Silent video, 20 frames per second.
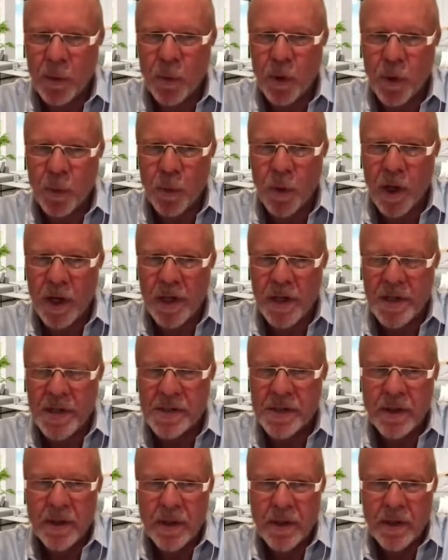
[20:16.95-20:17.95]
What what
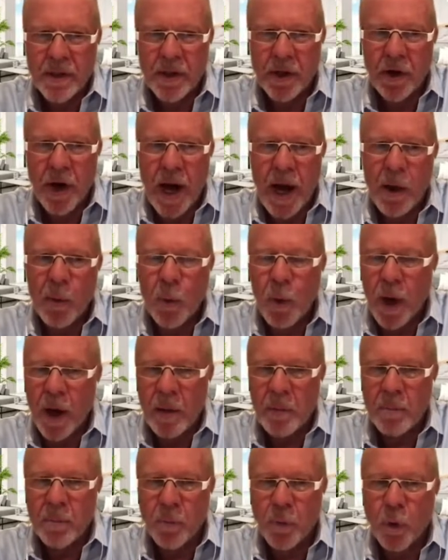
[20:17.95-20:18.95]
is you know I
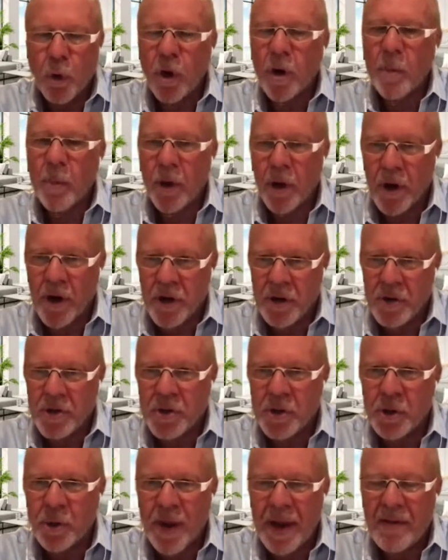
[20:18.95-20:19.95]
want more
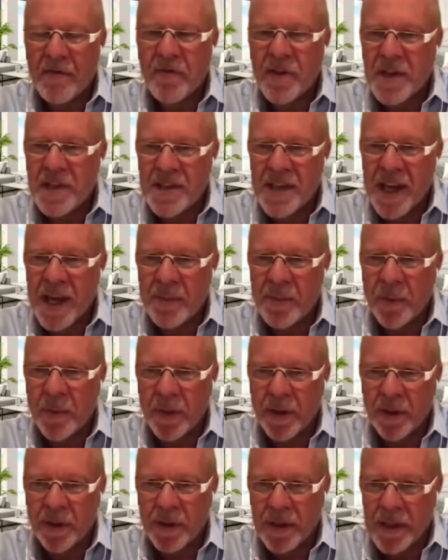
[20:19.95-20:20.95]
partners who have these
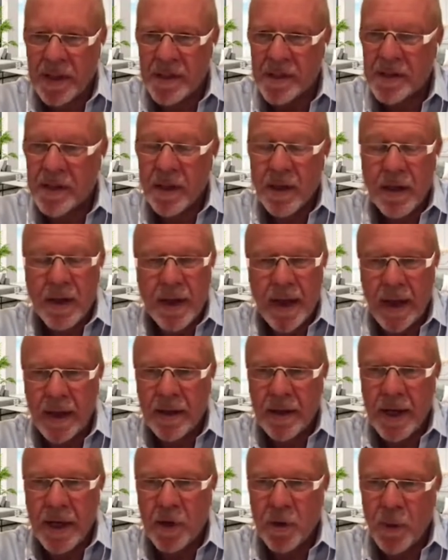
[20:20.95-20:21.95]
capabilities,
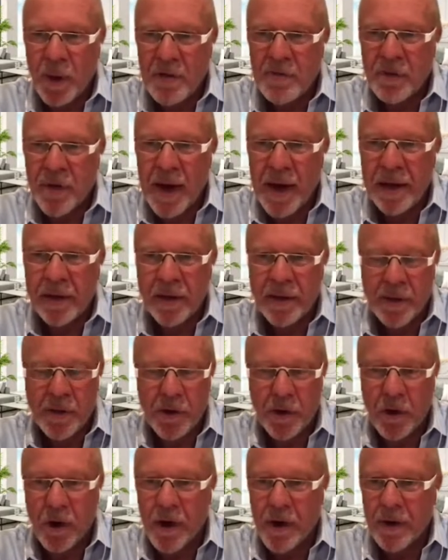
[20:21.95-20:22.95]
and and quite frankly
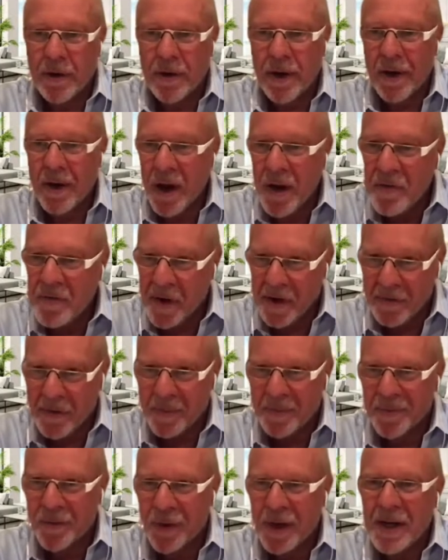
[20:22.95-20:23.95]
there aren't enough of
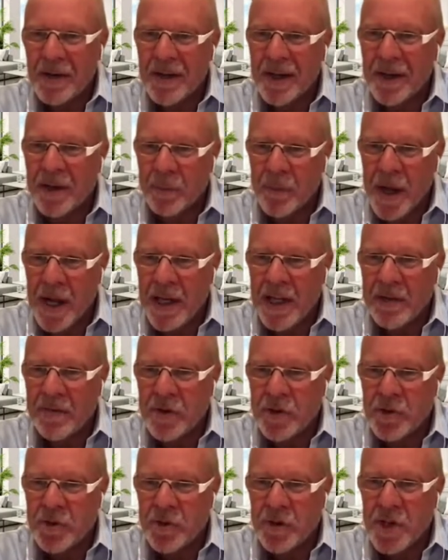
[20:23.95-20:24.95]
them, right? And many
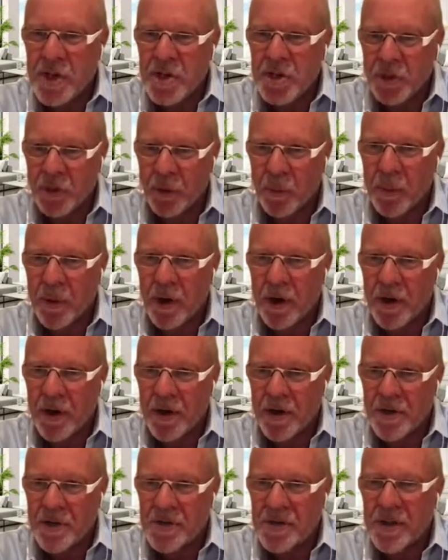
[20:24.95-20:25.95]
of the traditional
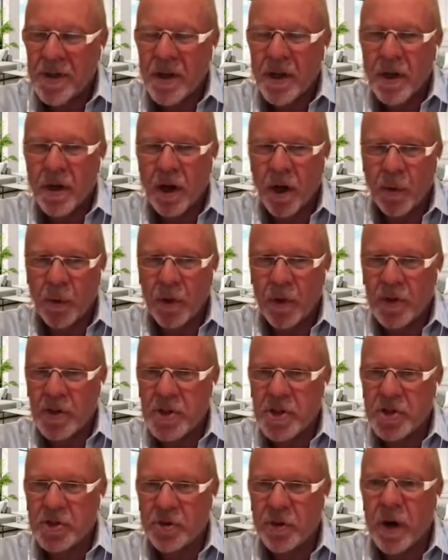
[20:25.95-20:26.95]
partners are really
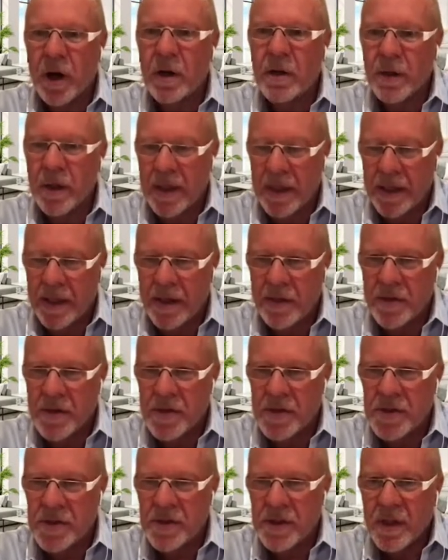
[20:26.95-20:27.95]
struggling in
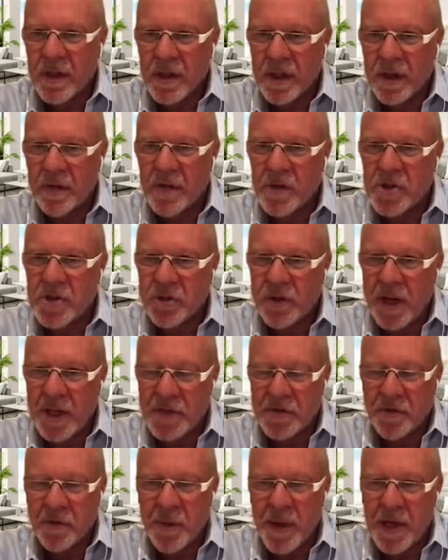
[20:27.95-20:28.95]
this in this
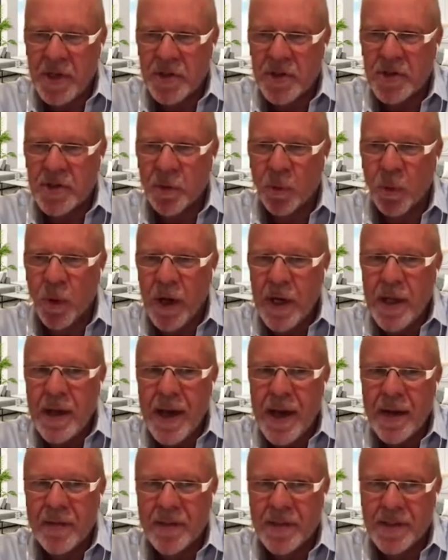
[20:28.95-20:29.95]
transformation. So what do
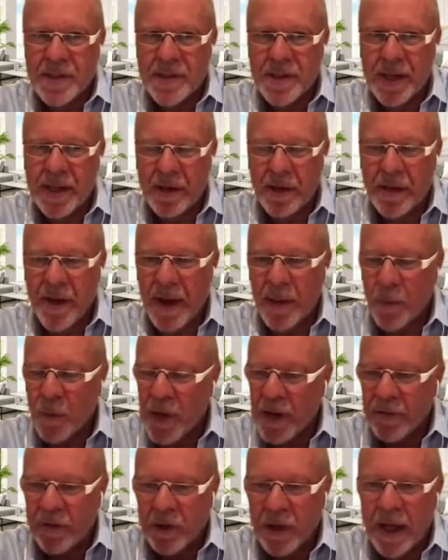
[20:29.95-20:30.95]
you have to say to them?
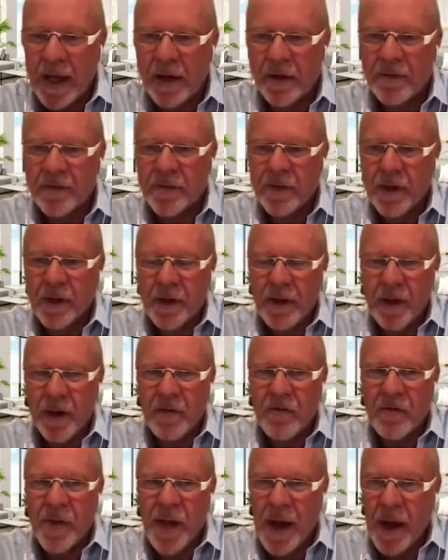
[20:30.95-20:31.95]
We have a lot of
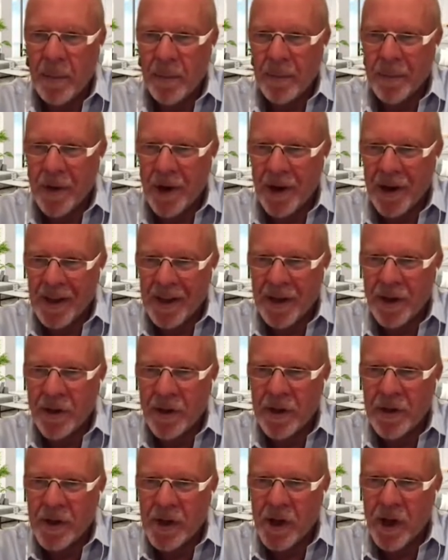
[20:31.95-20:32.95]
of them, uh, you know,
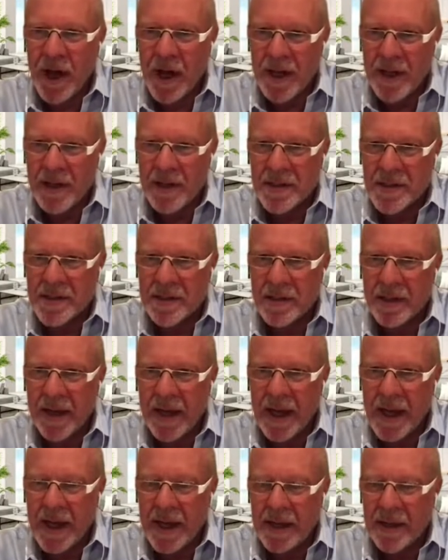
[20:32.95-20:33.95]
in the audience
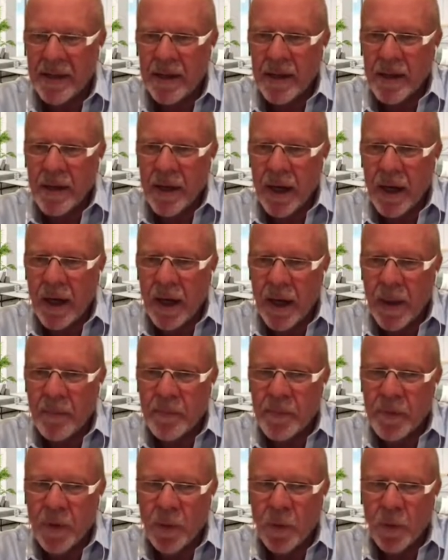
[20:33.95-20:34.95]
today.
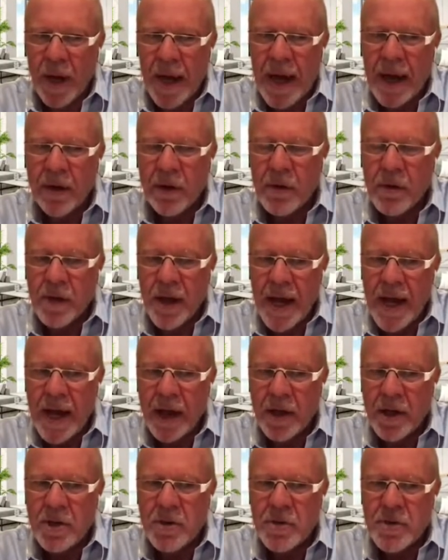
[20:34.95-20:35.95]
Um, how do
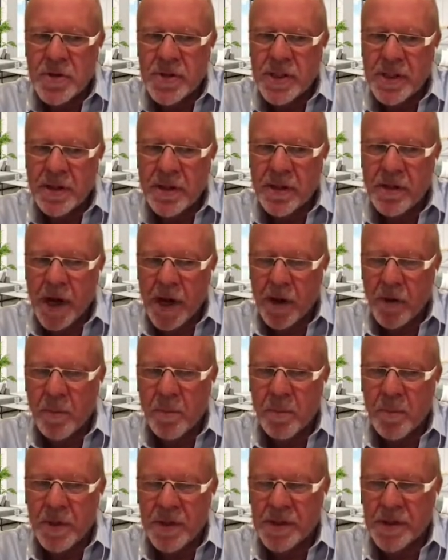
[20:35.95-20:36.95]
how do you see their
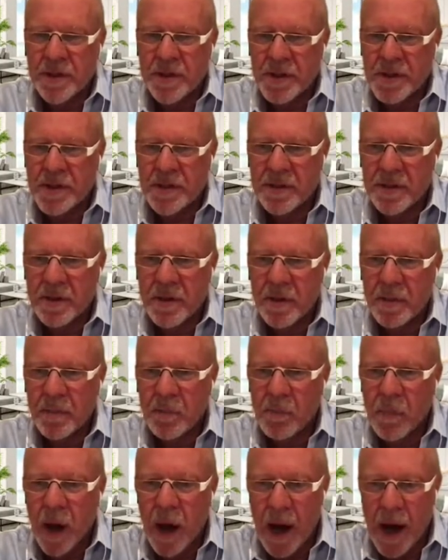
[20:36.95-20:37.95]
business
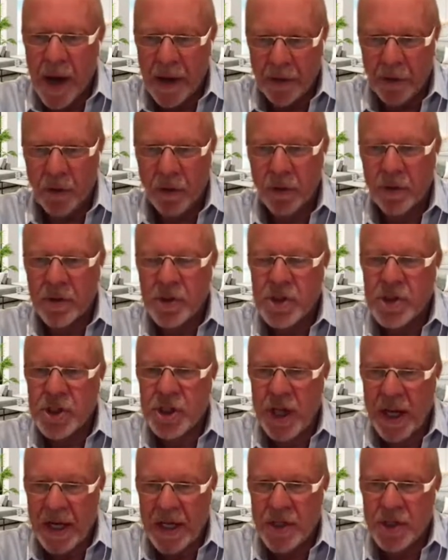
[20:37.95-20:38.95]
model
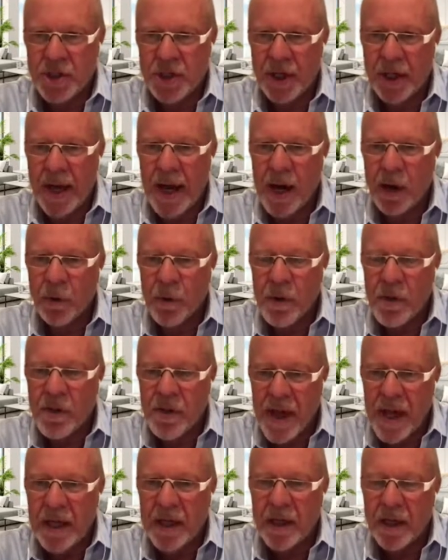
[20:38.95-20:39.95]
changing? How are
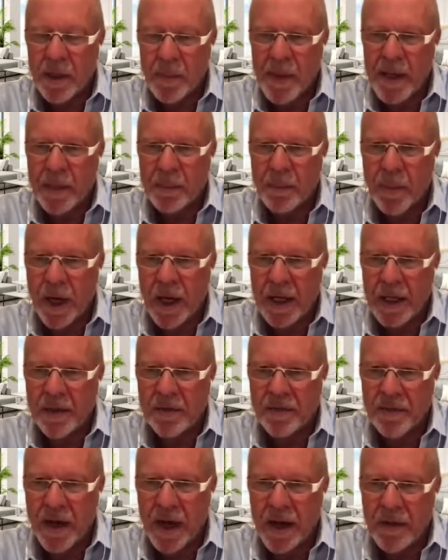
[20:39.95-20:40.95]
they going to make money
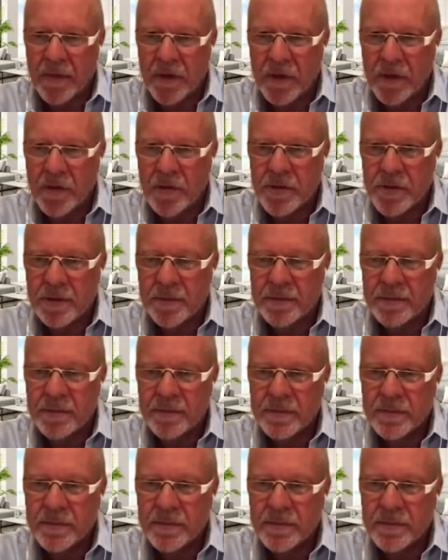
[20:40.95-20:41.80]
in five years?